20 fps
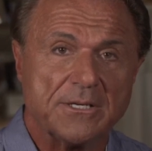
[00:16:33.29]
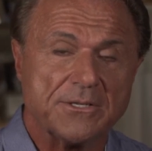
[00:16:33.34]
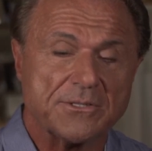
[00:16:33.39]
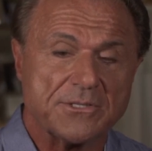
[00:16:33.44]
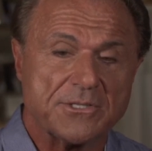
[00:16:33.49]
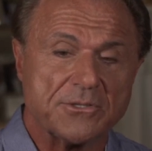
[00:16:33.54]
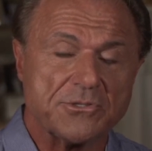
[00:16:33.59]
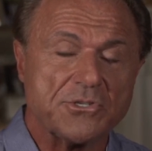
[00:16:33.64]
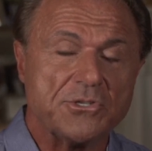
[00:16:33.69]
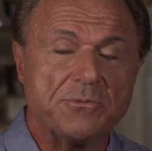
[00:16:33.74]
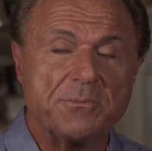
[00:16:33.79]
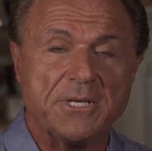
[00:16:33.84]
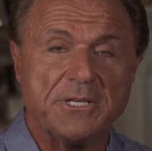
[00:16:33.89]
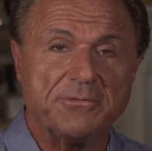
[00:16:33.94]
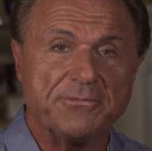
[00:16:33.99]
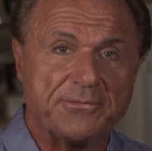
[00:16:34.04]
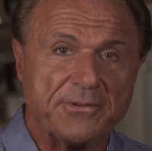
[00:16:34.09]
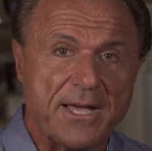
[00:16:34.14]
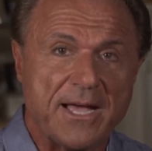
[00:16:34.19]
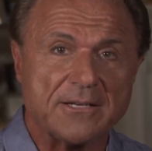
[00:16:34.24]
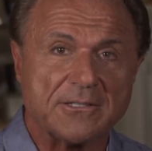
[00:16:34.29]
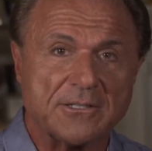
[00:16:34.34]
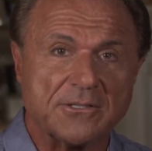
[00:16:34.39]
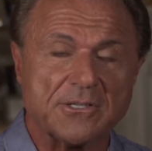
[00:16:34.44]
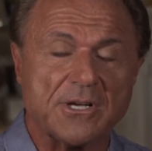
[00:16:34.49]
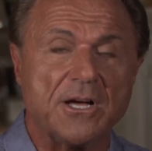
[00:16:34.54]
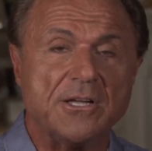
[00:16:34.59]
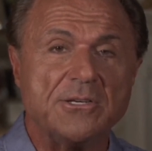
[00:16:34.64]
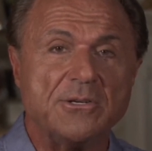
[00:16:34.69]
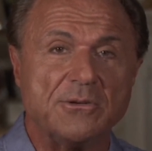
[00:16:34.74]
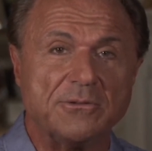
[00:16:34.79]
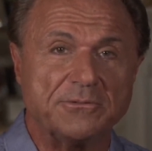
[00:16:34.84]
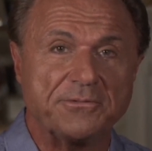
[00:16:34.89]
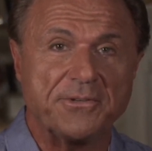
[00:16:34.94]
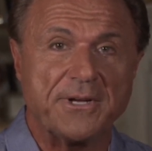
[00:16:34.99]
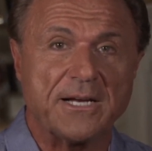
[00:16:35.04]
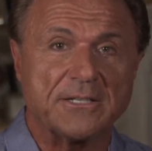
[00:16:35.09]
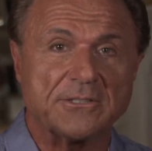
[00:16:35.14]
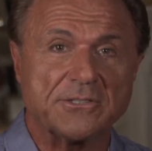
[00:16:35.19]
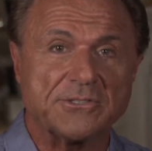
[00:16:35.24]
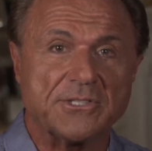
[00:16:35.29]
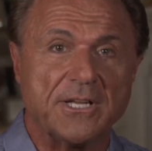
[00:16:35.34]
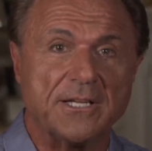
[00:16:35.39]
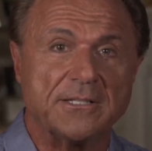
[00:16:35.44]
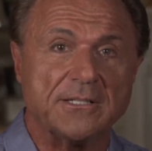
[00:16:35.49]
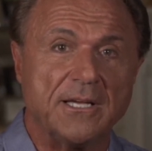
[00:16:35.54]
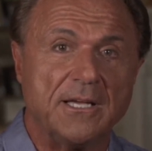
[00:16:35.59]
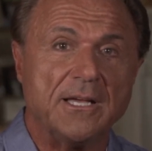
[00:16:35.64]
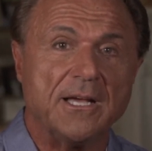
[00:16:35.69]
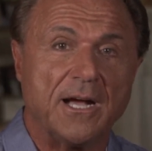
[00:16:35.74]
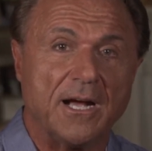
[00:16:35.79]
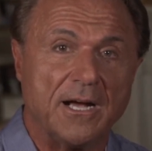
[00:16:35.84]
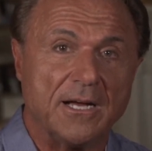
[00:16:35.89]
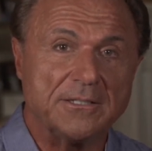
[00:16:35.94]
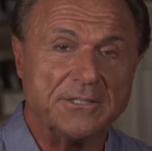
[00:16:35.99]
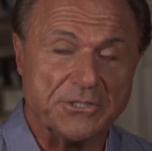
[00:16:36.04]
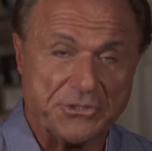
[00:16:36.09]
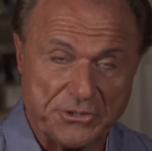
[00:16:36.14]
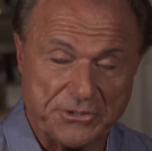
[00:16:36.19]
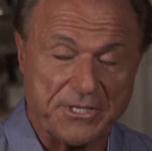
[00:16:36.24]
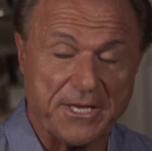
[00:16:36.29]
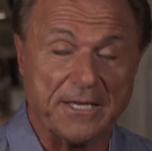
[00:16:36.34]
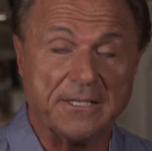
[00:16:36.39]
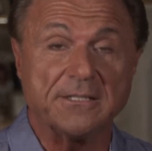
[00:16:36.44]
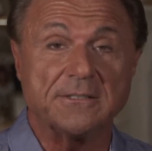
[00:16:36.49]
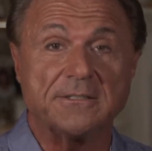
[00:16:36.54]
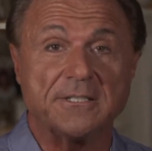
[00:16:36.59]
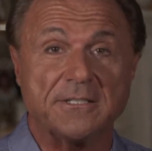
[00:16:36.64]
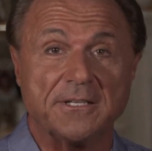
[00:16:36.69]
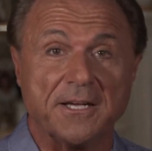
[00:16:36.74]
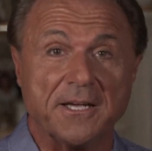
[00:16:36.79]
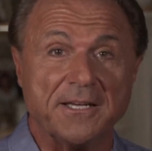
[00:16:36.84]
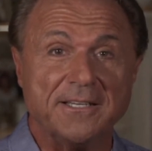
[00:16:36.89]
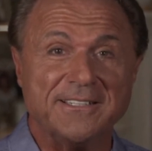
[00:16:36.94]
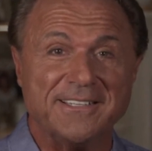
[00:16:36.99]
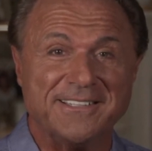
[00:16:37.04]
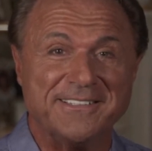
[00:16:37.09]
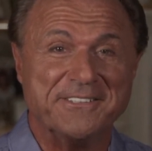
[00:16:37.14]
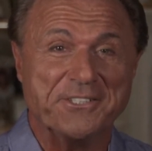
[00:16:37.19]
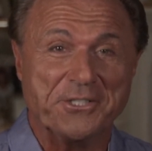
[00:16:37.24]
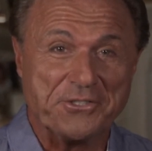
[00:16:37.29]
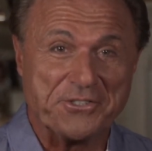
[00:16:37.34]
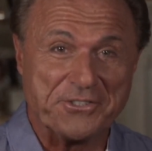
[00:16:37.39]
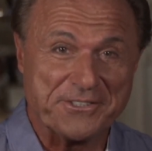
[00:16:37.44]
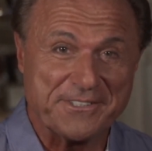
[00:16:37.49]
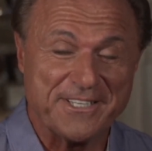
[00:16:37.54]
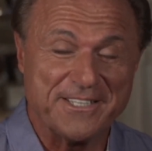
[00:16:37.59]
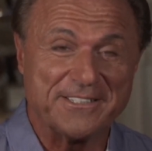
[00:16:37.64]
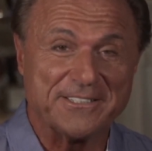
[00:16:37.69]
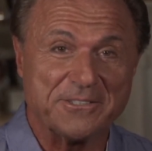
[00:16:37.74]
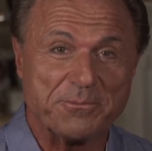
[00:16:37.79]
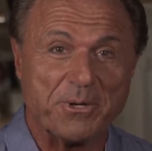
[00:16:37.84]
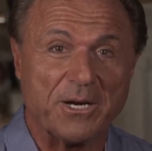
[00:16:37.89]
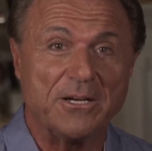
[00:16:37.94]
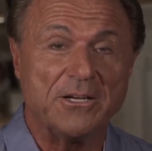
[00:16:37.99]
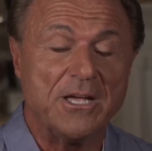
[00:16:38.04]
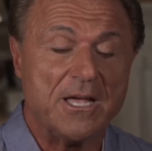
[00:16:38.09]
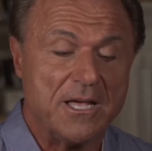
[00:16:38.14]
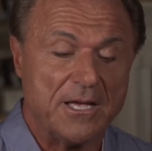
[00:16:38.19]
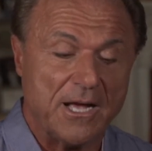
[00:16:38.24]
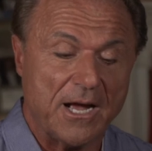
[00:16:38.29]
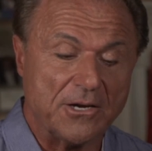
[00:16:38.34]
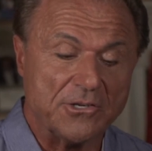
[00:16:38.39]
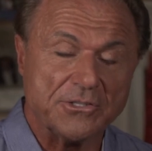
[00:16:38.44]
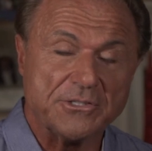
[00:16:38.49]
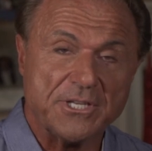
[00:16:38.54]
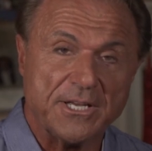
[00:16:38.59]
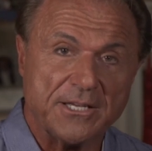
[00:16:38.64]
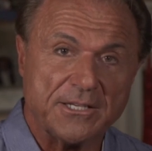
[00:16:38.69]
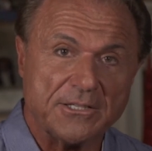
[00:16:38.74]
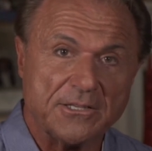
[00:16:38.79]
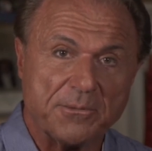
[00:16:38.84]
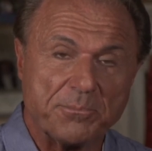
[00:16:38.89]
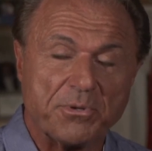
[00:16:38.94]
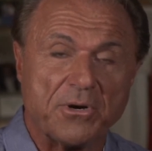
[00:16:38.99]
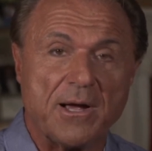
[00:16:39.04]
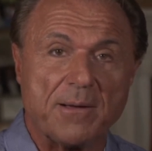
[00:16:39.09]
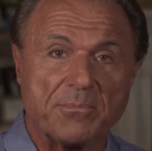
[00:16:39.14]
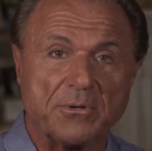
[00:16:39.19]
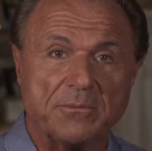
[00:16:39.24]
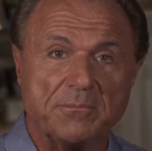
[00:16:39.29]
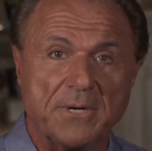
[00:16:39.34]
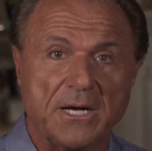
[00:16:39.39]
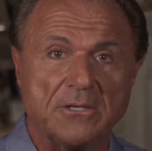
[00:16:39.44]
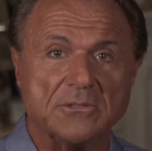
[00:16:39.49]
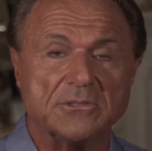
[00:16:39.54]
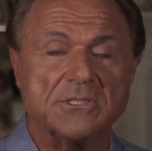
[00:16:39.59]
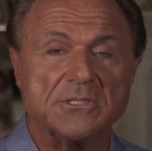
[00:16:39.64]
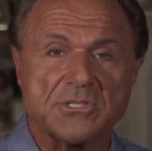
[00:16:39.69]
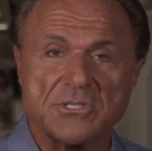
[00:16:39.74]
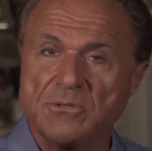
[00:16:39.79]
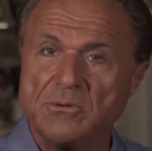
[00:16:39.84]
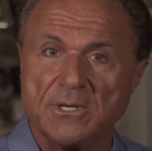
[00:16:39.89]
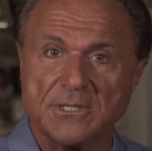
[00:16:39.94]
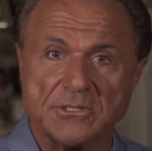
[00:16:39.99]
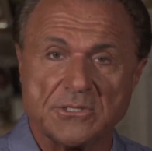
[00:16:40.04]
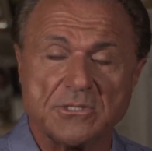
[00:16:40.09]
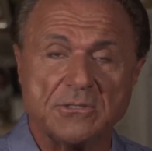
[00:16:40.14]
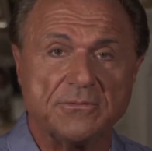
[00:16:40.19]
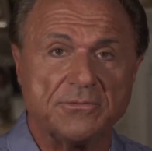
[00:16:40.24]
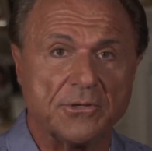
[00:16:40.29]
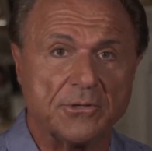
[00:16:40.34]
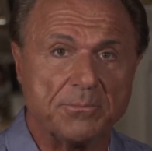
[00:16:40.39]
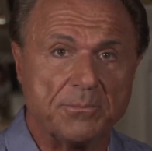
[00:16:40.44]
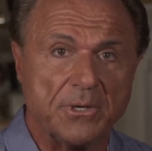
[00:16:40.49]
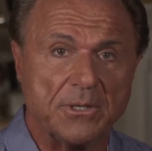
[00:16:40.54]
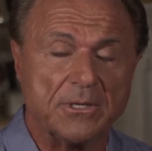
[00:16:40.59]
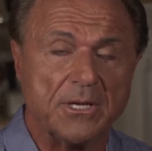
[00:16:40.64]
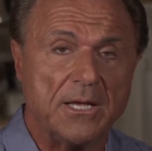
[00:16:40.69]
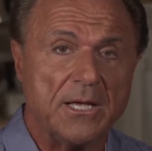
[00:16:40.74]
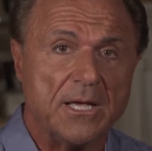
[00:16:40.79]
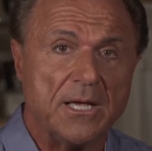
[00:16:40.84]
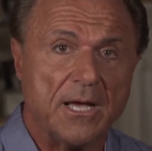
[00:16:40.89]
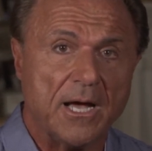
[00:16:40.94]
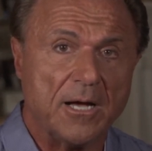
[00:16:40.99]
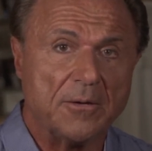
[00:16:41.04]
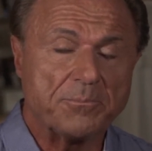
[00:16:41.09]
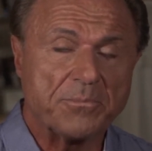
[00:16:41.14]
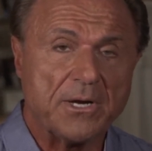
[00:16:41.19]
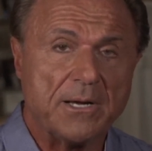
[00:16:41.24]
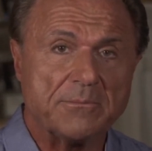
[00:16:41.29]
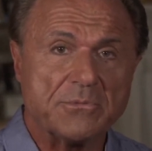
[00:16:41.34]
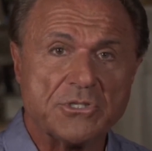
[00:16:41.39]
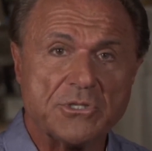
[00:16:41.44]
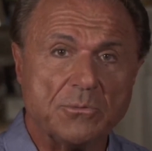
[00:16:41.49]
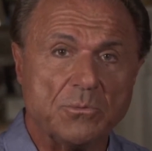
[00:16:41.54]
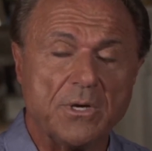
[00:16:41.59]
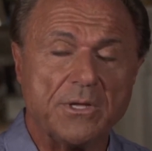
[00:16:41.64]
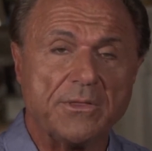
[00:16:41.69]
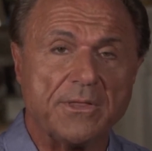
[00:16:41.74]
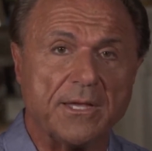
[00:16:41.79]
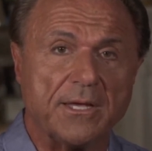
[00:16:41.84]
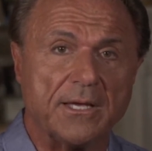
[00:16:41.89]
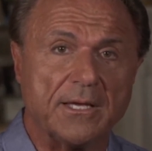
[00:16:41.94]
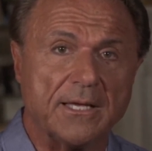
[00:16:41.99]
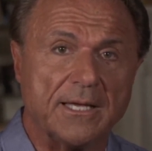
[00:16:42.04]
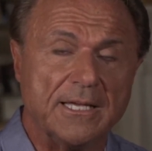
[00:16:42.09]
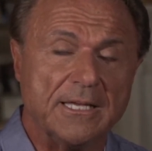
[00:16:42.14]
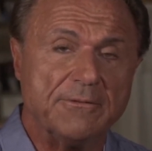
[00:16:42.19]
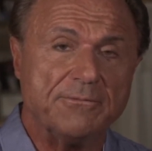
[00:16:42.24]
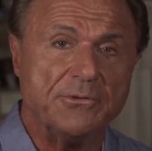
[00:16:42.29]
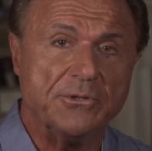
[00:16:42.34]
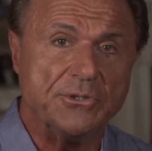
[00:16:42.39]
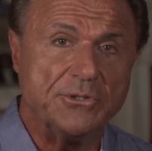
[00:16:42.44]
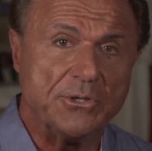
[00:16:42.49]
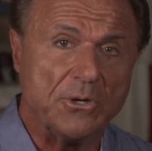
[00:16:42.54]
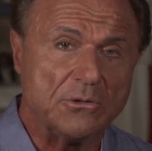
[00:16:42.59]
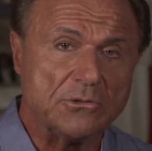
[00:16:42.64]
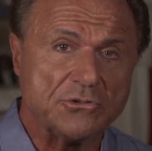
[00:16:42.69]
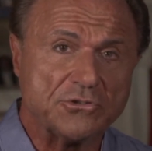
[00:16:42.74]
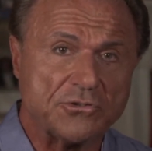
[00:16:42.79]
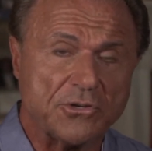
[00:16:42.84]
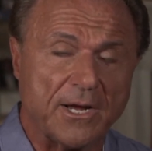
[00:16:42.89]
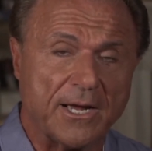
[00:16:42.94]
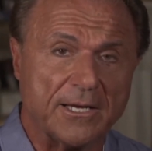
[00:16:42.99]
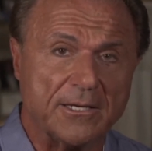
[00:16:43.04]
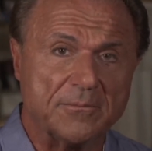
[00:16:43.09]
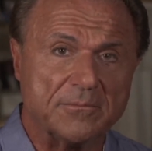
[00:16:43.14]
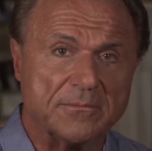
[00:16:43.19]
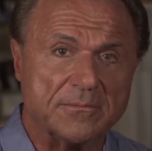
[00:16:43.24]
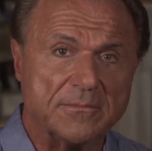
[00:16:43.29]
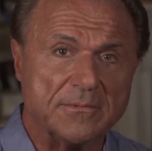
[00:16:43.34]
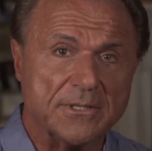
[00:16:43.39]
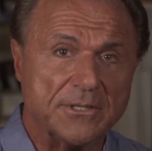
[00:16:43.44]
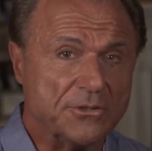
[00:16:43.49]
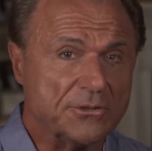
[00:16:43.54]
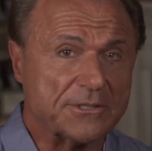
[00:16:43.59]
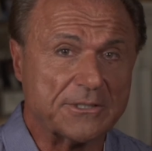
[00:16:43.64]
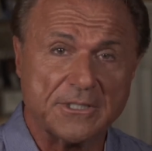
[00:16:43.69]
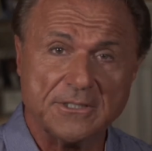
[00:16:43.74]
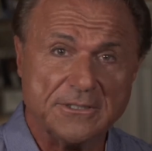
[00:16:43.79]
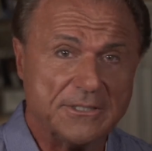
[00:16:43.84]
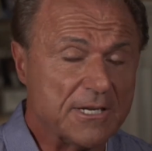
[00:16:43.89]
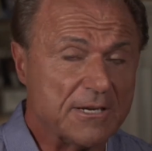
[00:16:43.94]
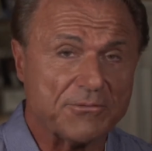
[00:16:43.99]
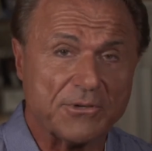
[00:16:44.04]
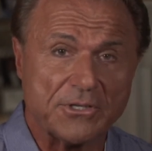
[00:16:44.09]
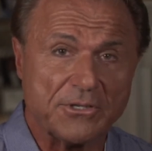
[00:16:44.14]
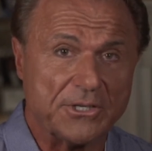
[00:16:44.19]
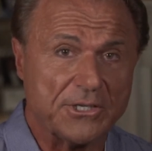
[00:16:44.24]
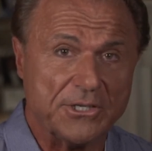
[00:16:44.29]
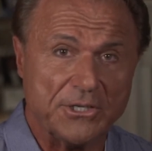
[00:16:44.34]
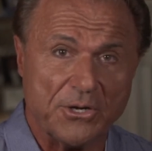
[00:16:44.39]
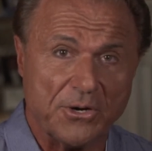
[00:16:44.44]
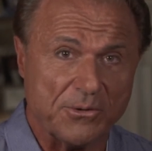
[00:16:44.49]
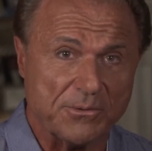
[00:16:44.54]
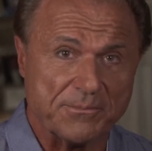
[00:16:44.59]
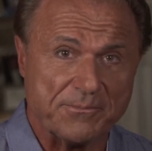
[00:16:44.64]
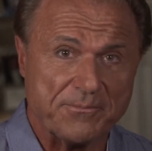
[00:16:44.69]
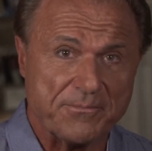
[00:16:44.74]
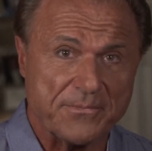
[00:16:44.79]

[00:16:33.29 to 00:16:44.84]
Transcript: because there's too many factor, unknown factors like did you take it today? did you take it tomorrow? Are you taking the proper amount and so on and so forth? But I'll promise you one thing, if you don't try them, you're never going to know.